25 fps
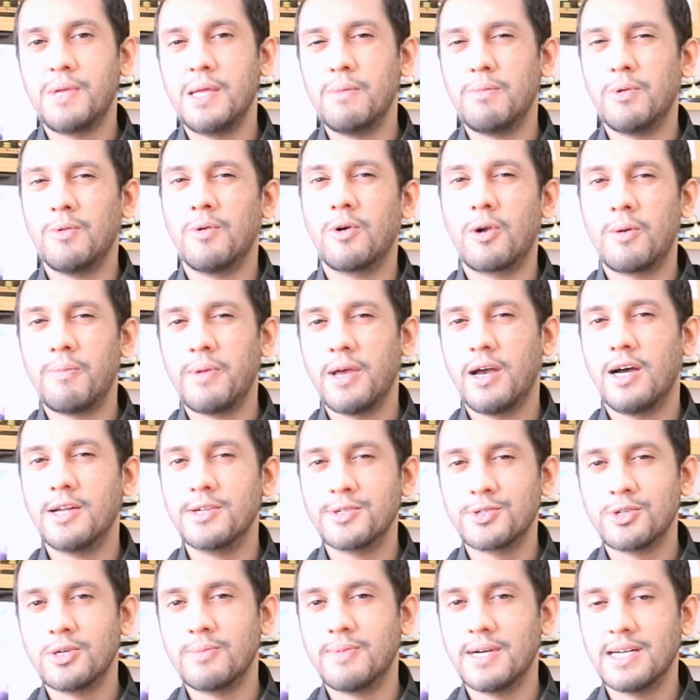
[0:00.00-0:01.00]
people were a bit
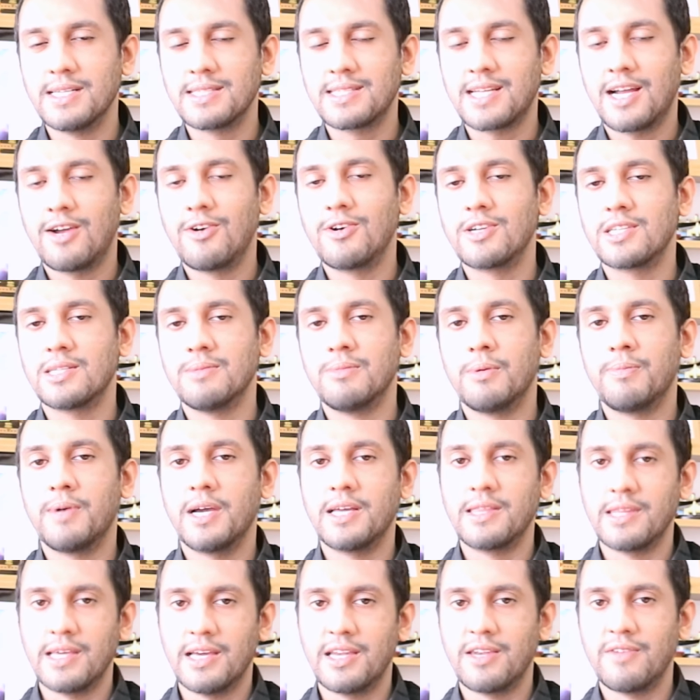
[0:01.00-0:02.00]
unsure about his character, but
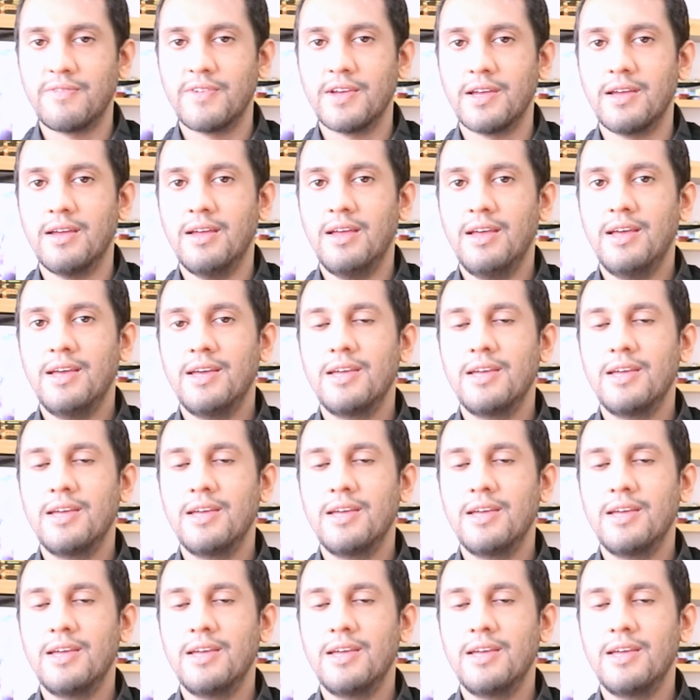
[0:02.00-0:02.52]
by the end of it,